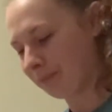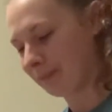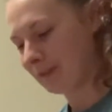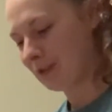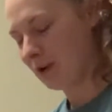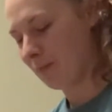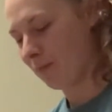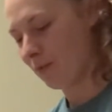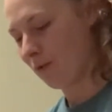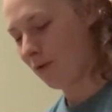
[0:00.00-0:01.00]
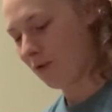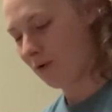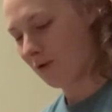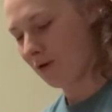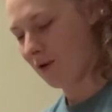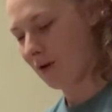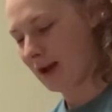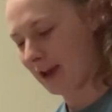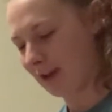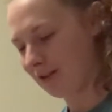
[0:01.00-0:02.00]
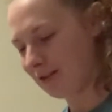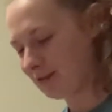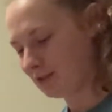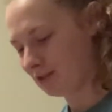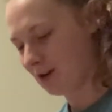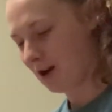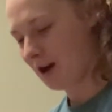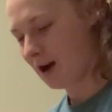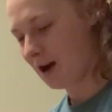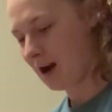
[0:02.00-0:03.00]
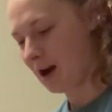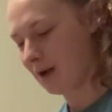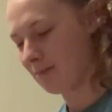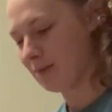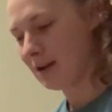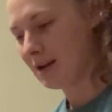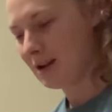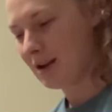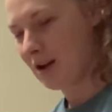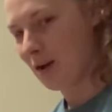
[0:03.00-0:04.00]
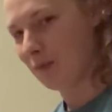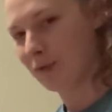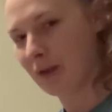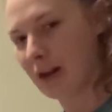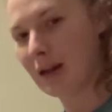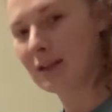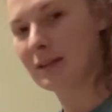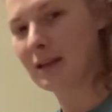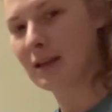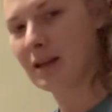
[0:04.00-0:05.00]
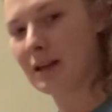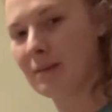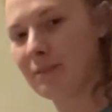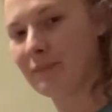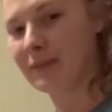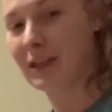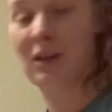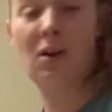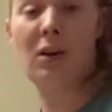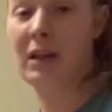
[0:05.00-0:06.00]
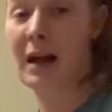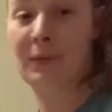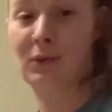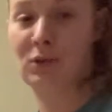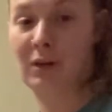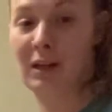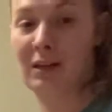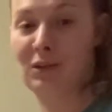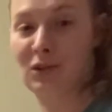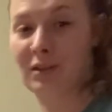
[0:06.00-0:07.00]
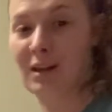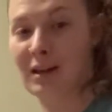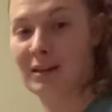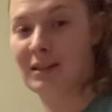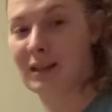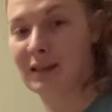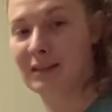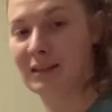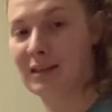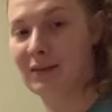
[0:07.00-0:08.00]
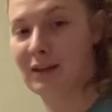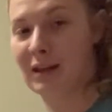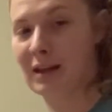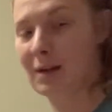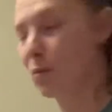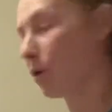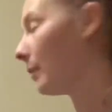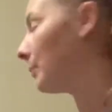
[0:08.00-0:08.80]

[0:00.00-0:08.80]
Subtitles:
Good boy. Good job. I'll praise him. He already got the treat. He's just kind of digging to see if he can get more.